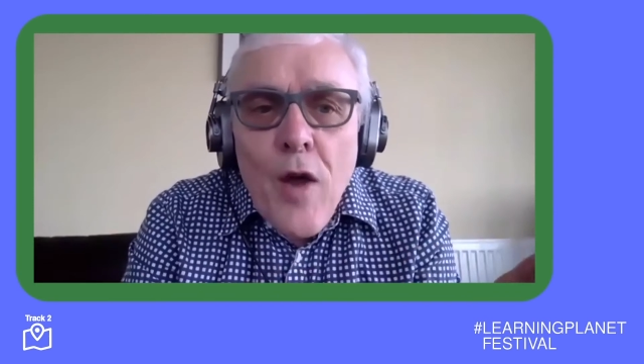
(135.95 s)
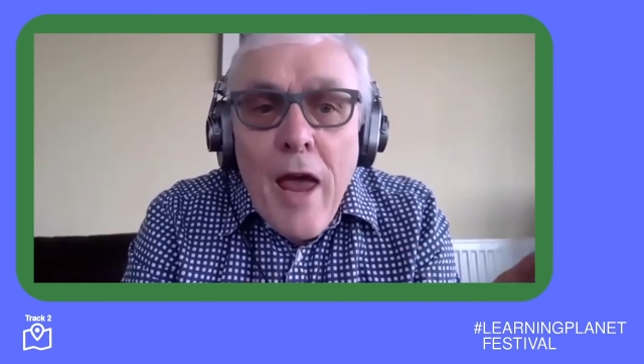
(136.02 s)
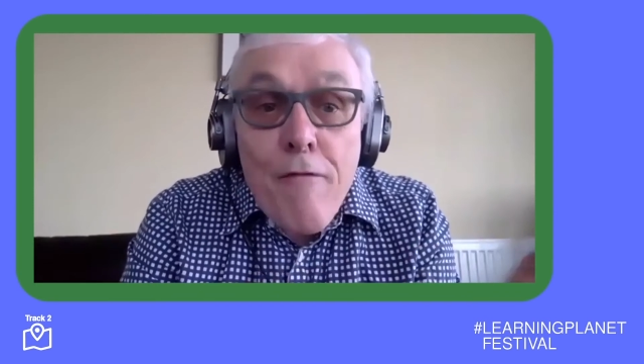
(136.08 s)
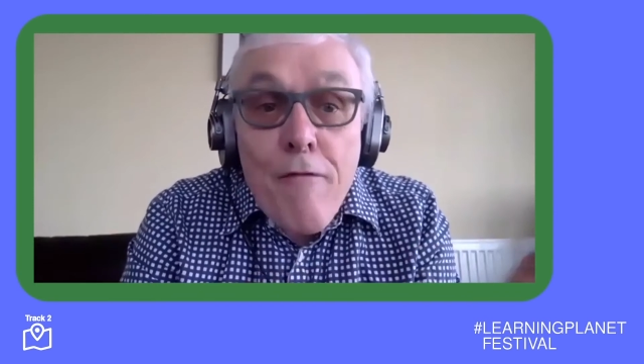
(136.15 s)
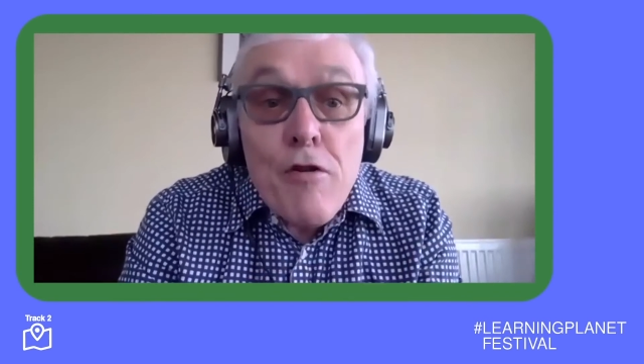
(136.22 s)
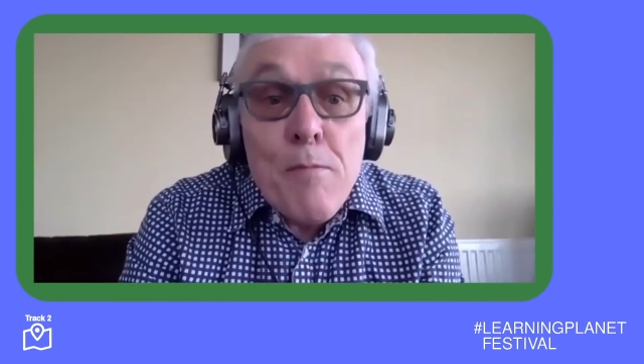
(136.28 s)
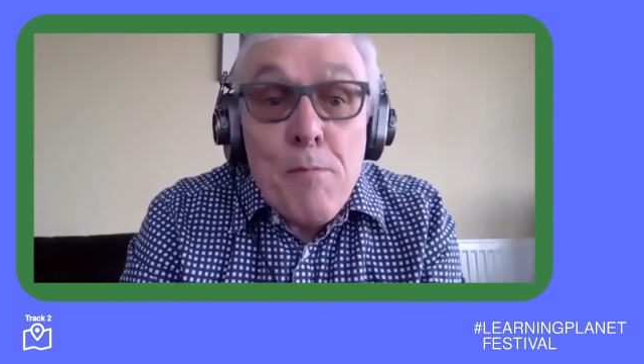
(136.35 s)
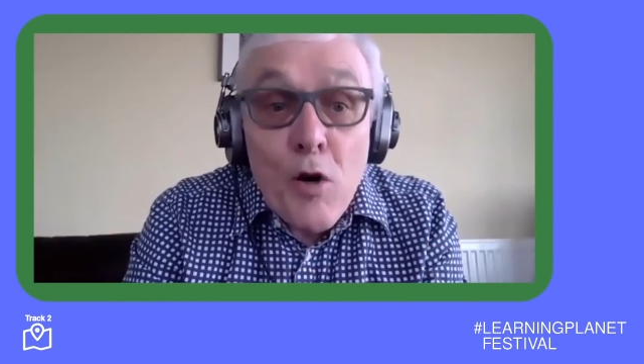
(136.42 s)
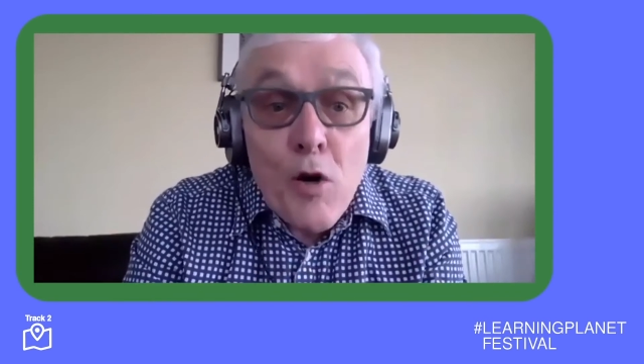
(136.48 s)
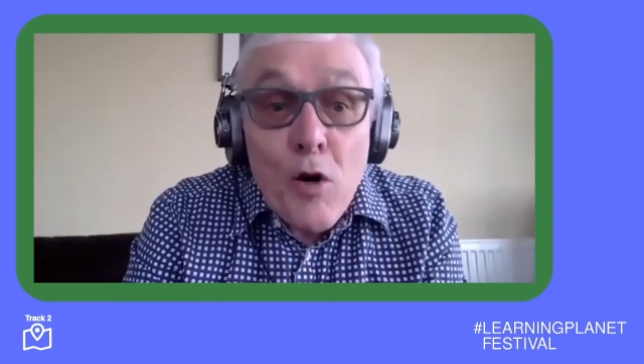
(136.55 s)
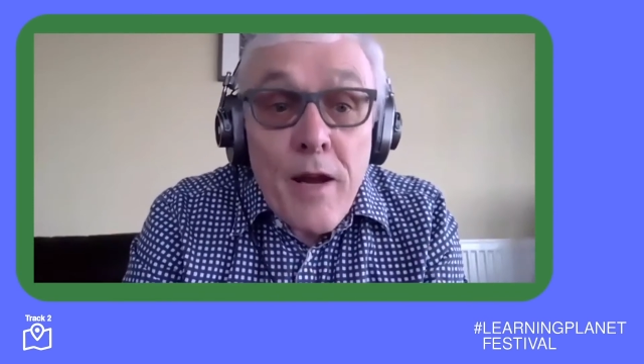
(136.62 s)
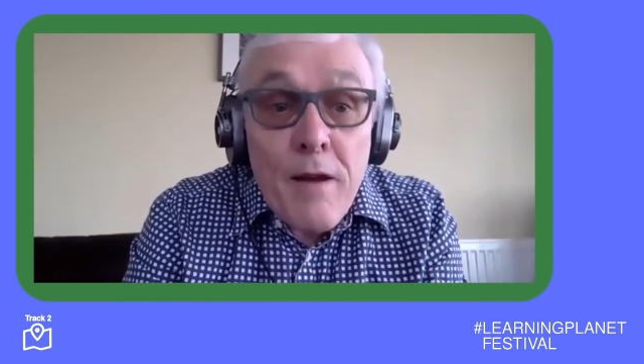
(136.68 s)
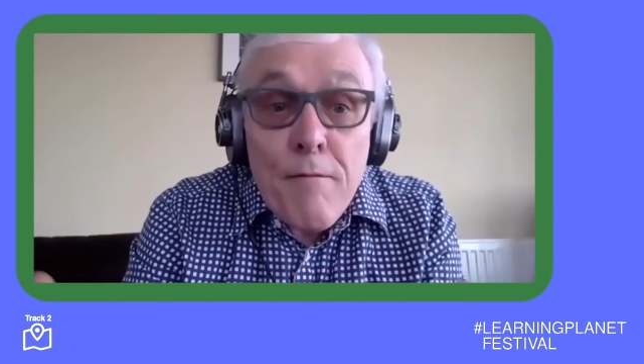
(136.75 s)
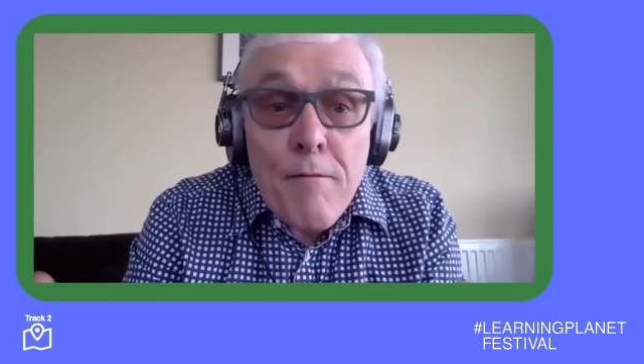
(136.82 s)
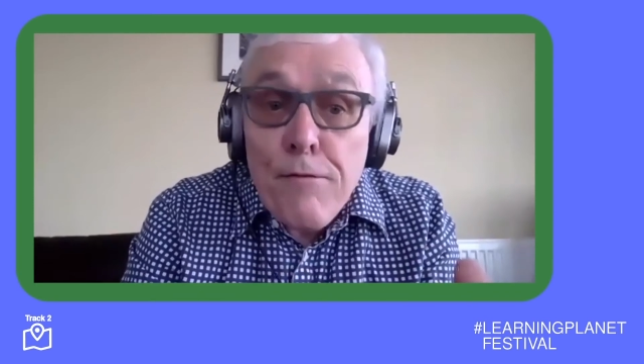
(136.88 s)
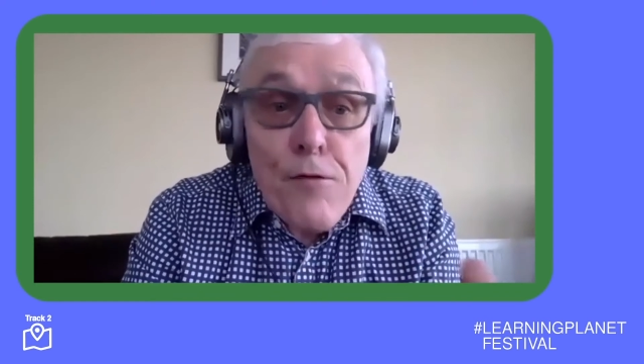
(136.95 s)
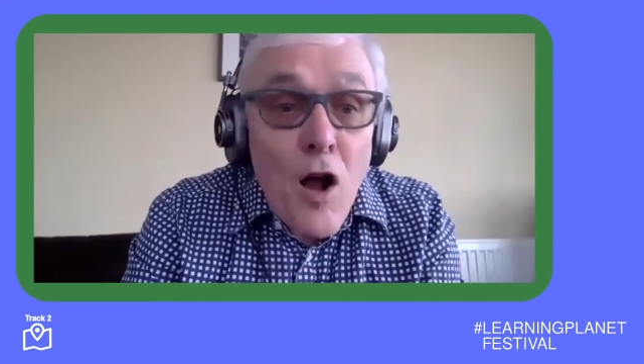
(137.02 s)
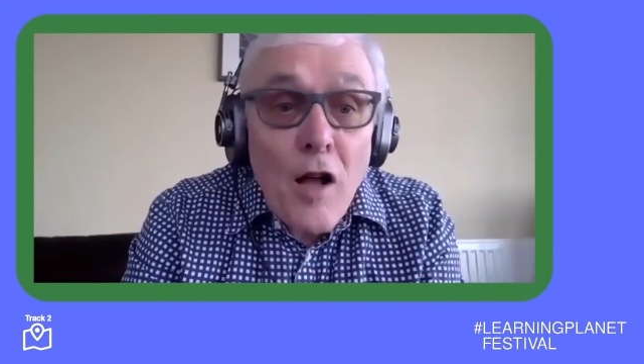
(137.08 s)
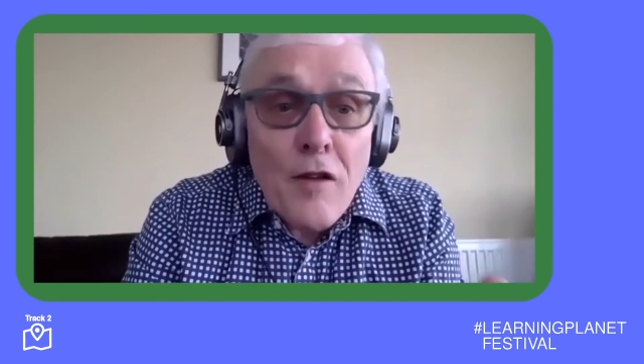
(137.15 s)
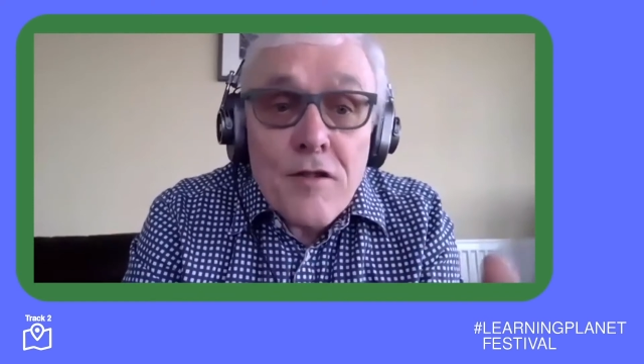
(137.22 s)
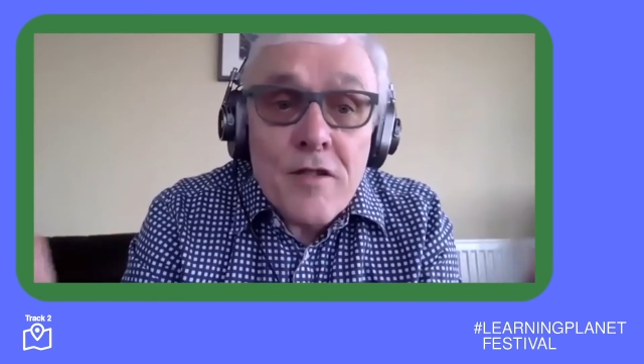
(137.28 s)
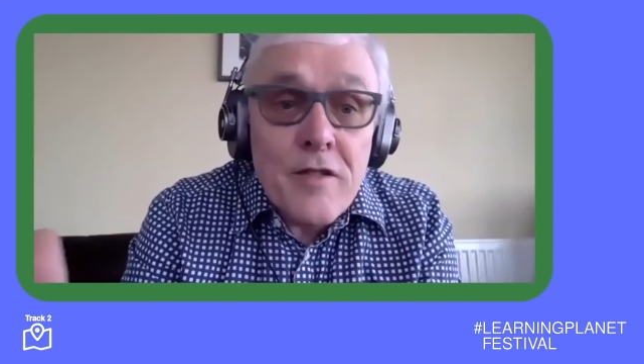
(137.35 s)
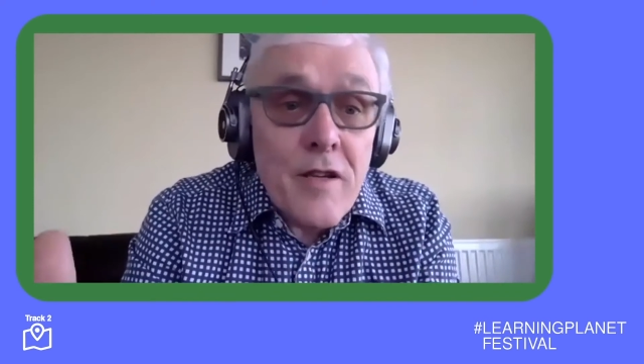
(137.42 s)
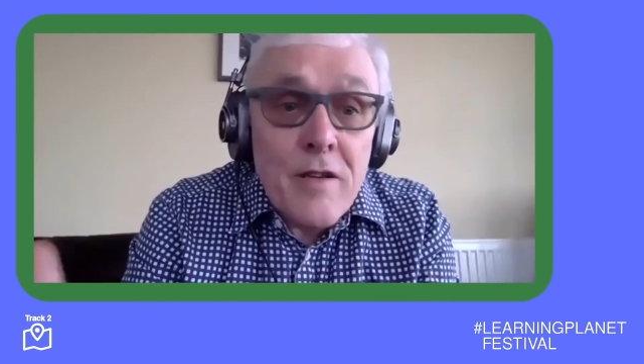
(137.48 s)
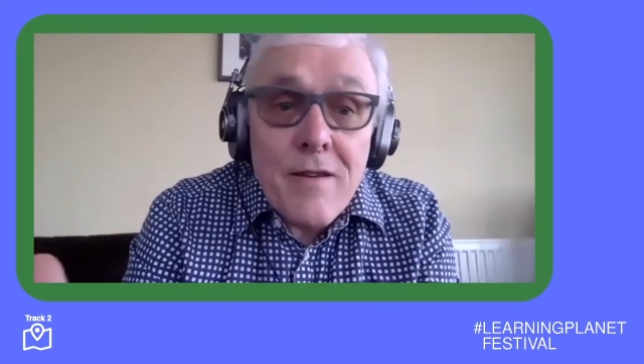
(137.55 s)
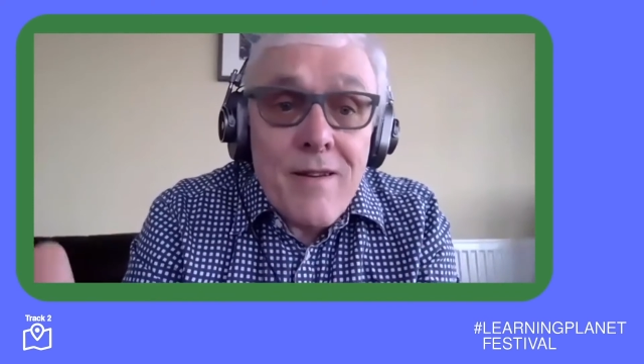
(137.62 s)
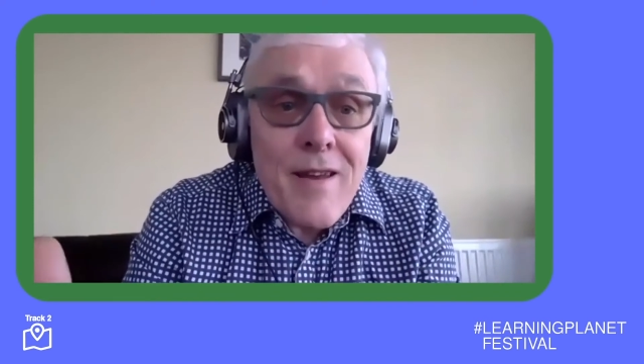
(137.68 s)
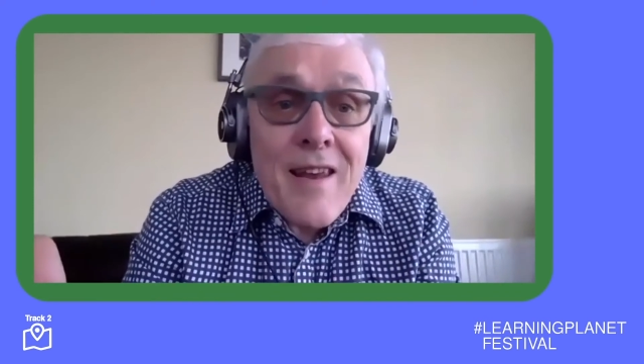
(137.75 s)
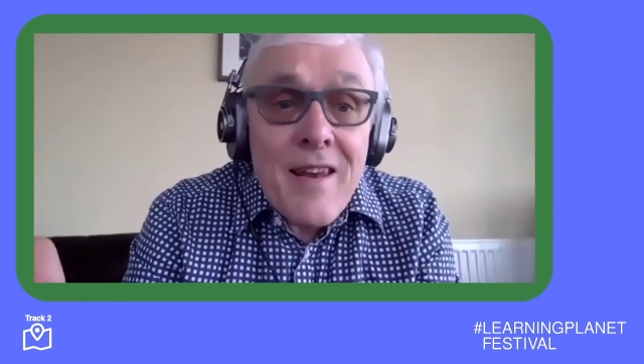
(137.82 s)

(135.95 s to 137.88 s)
everybody in France, in